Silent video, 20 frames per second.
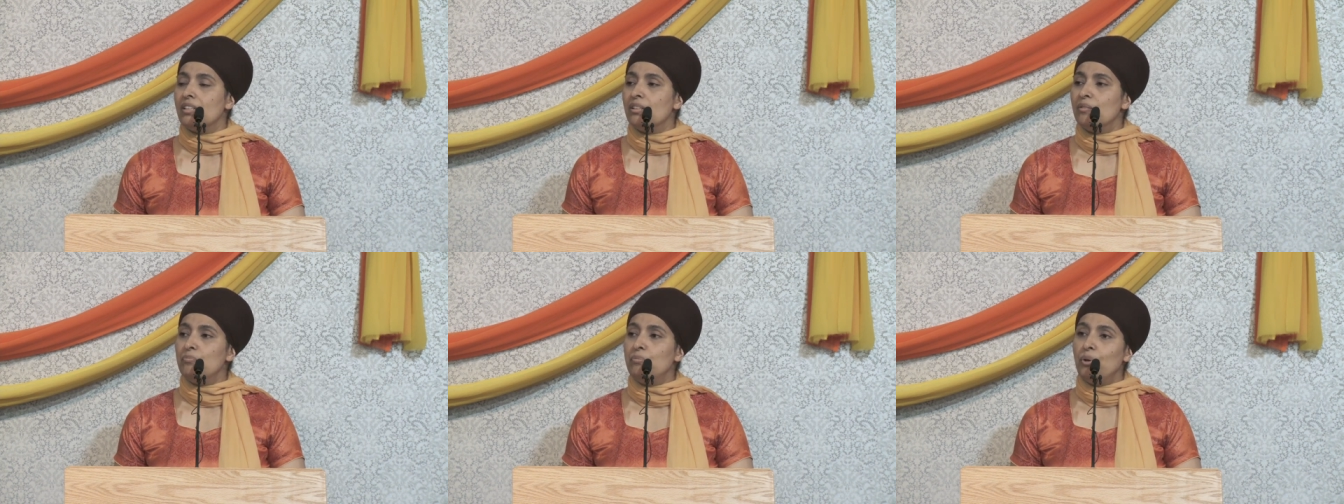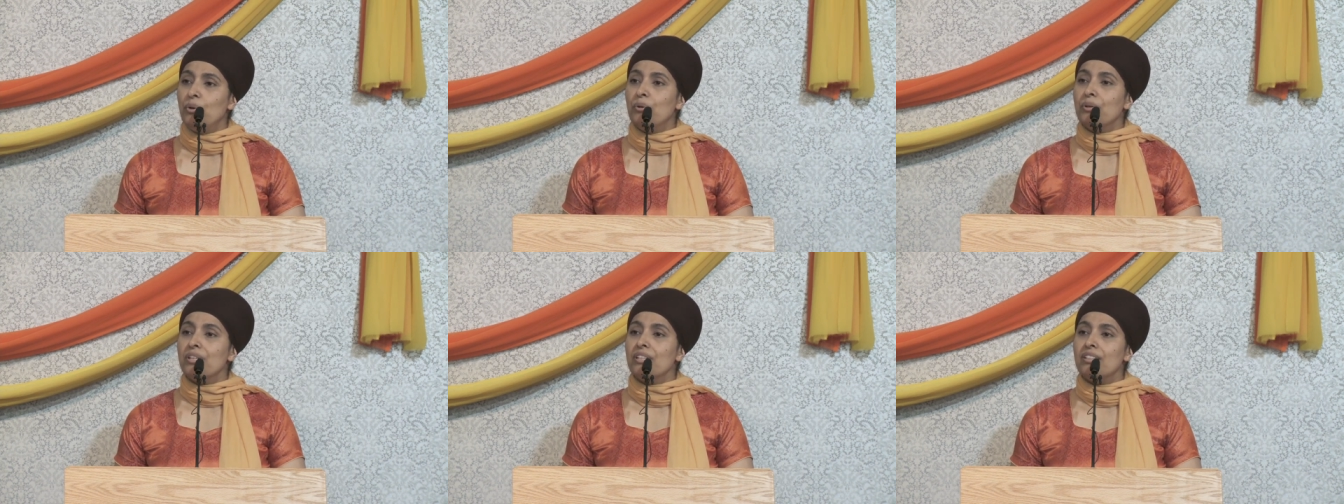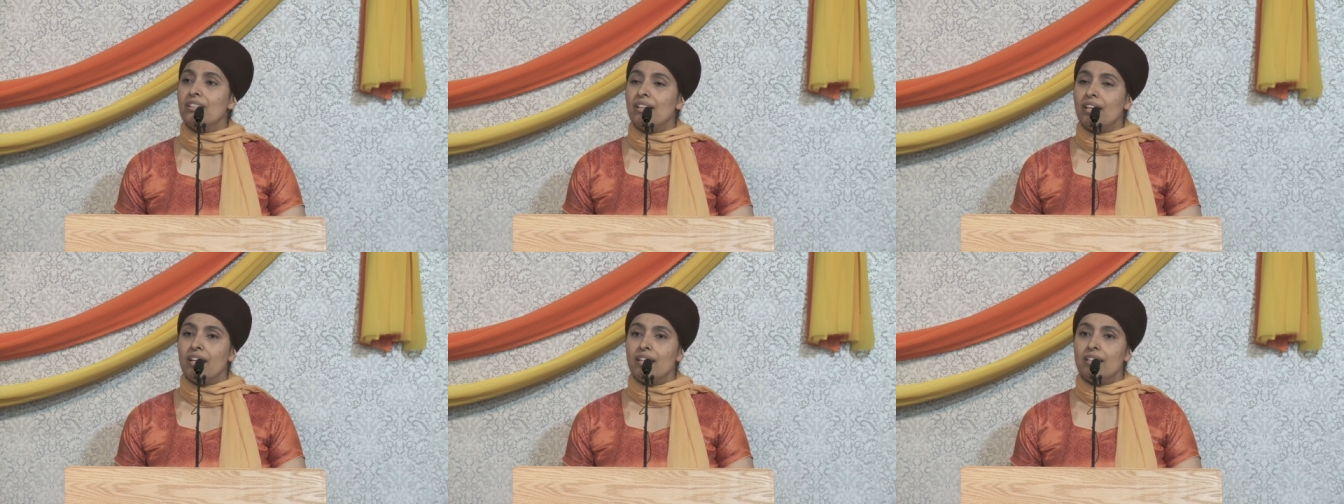
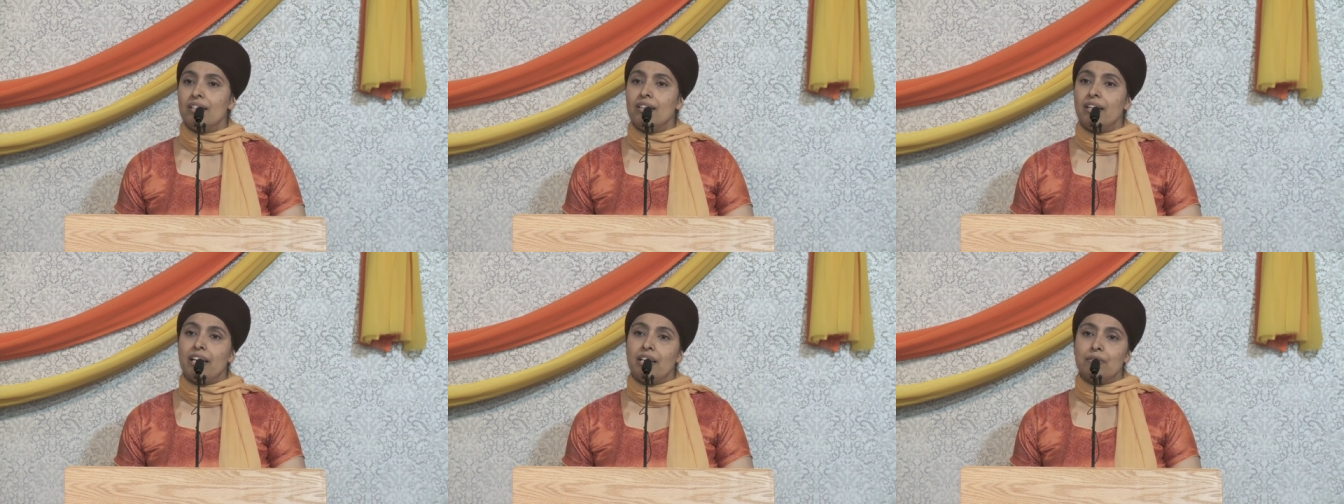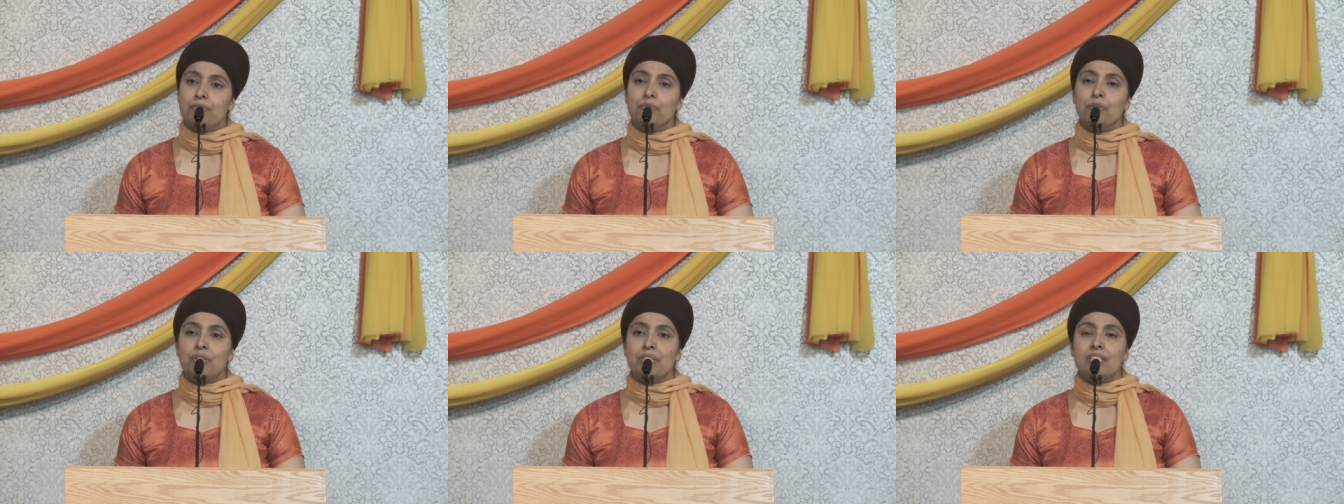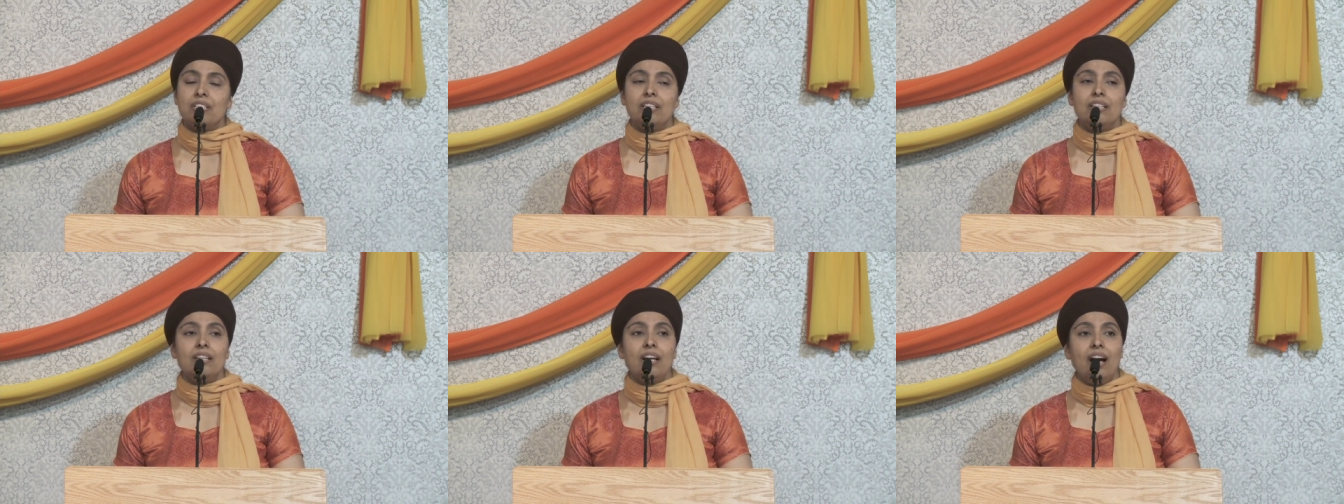Born in the late
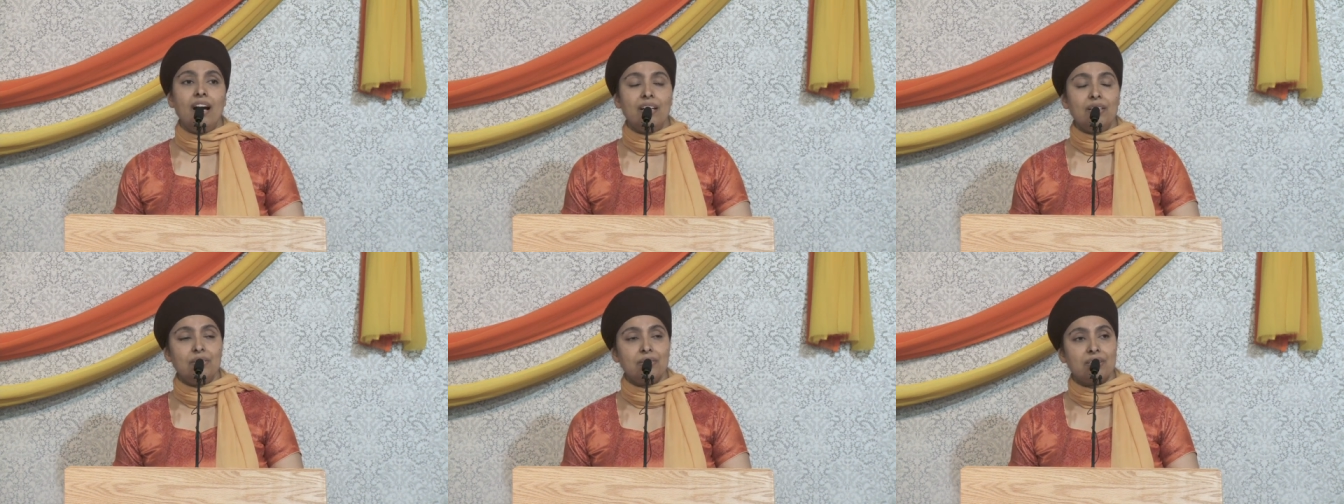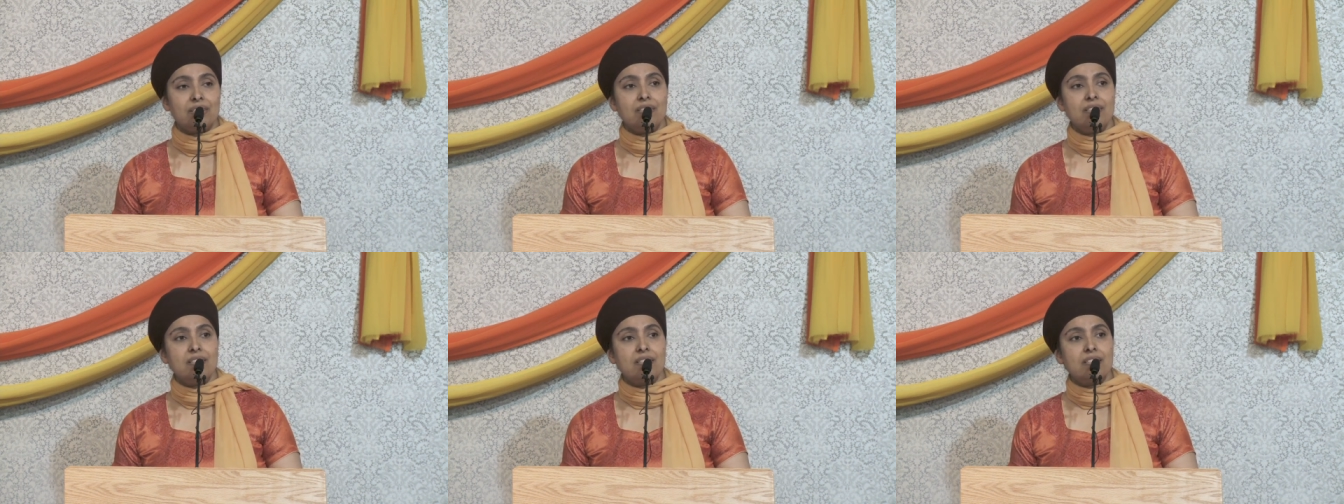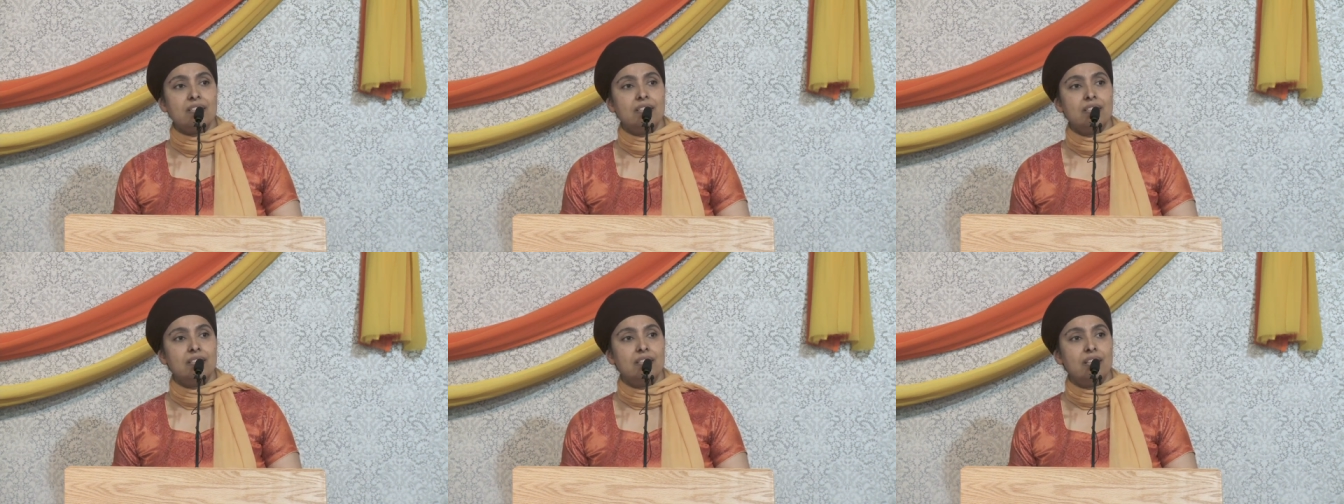
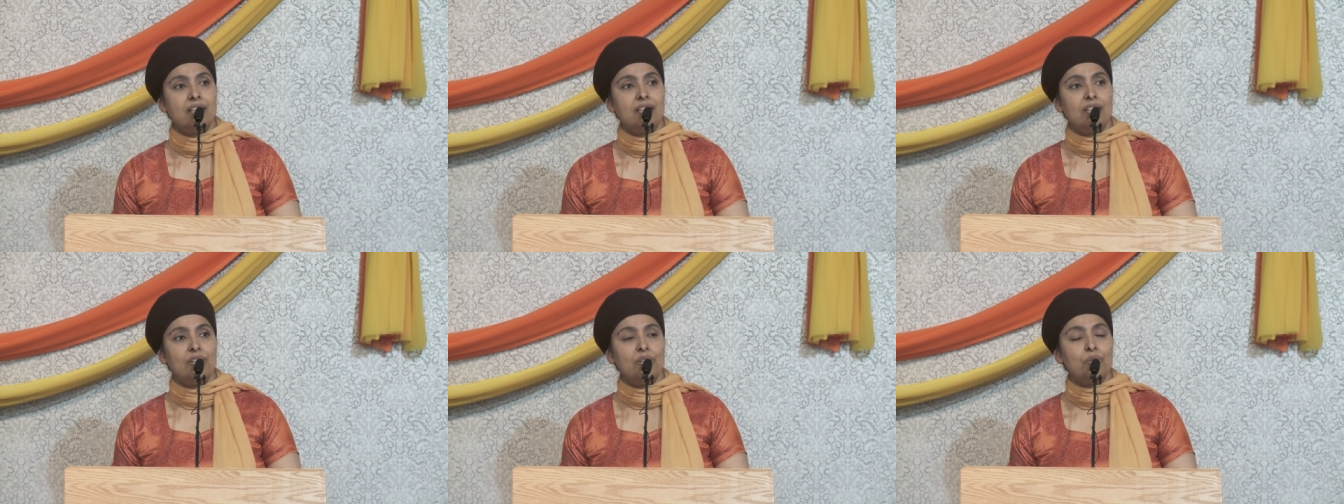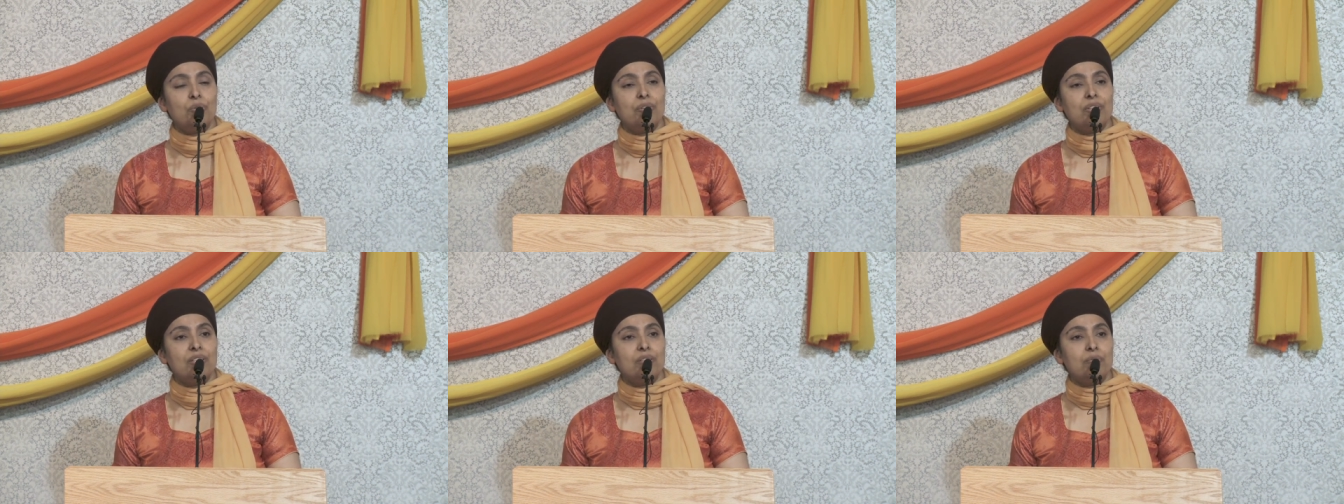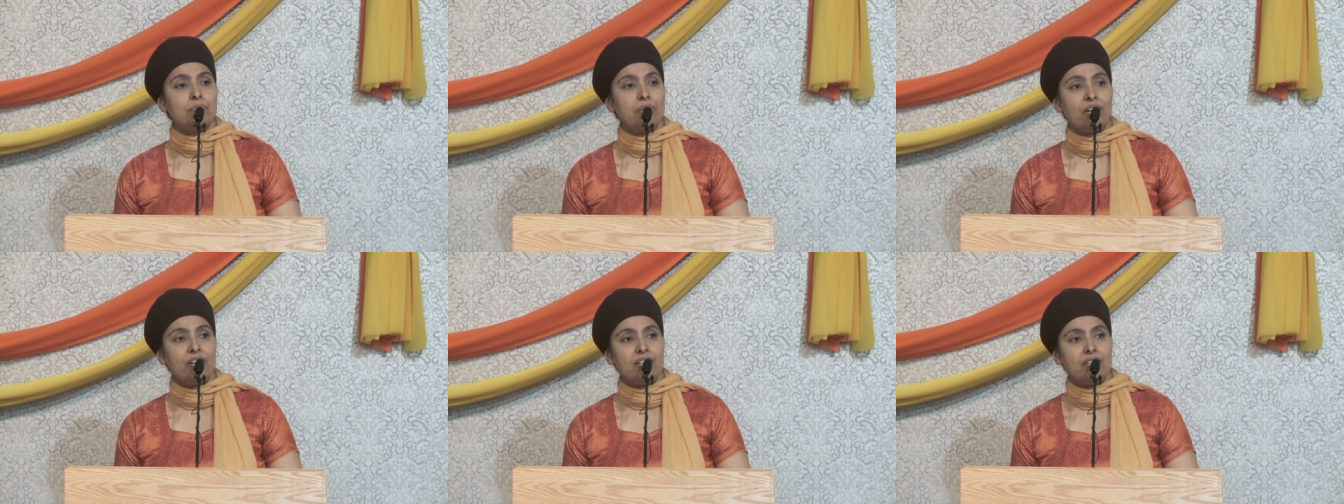1400s in the
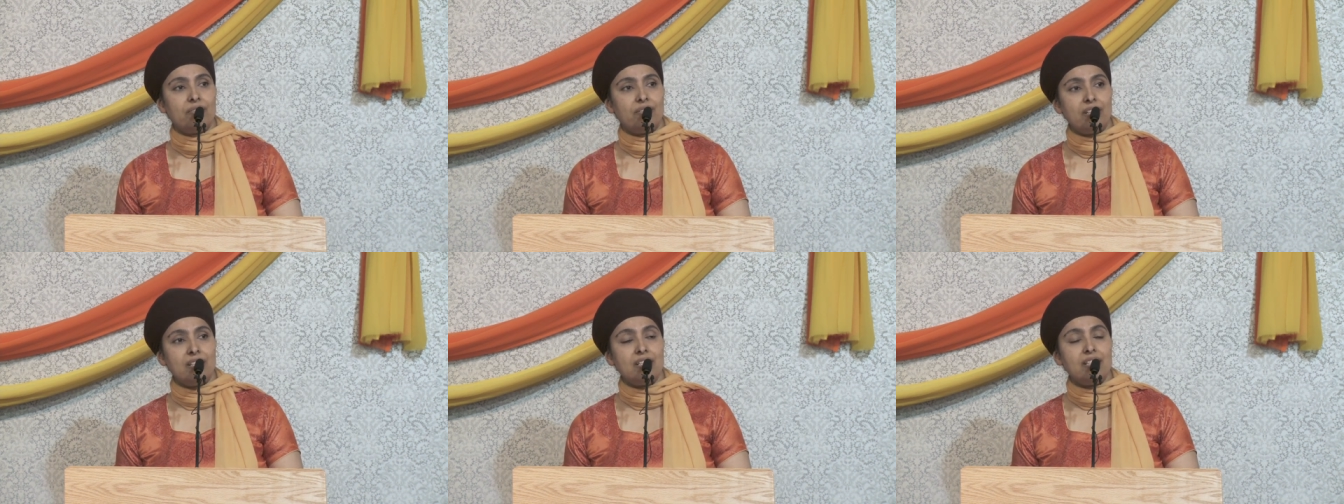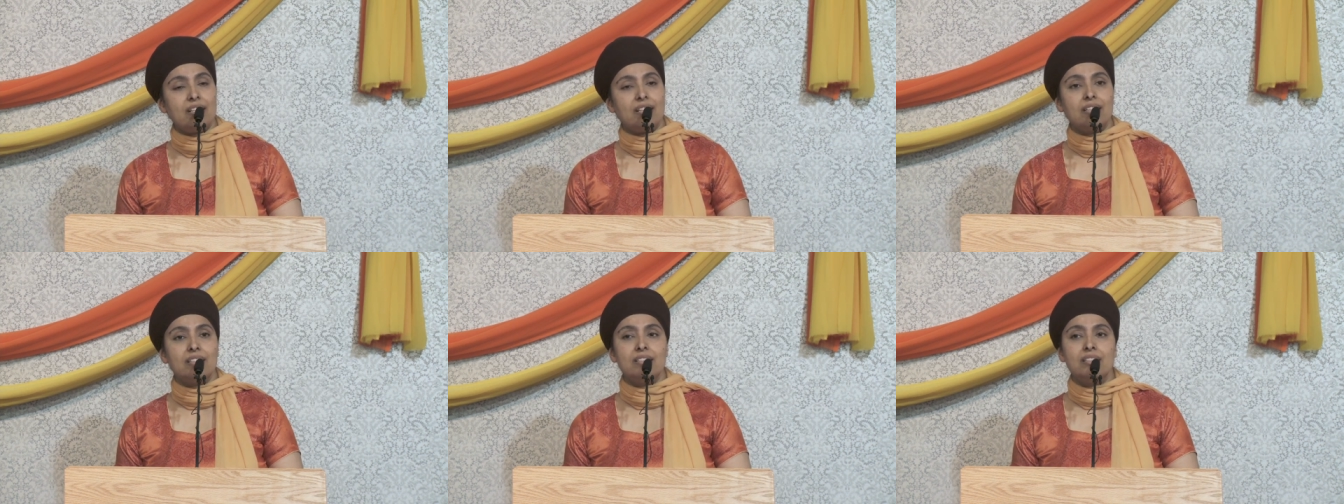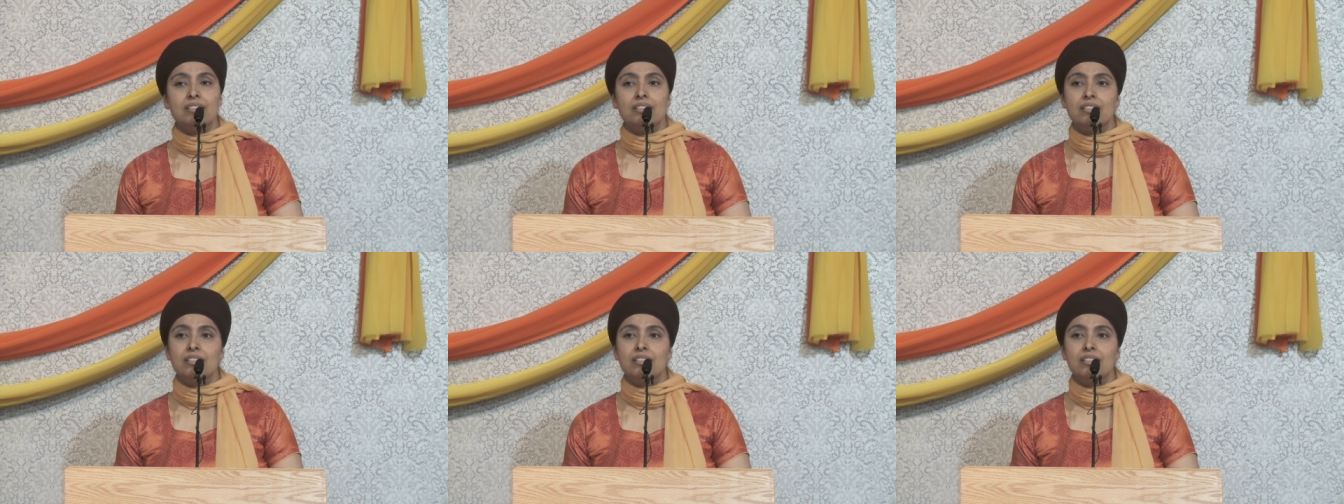northern part of India,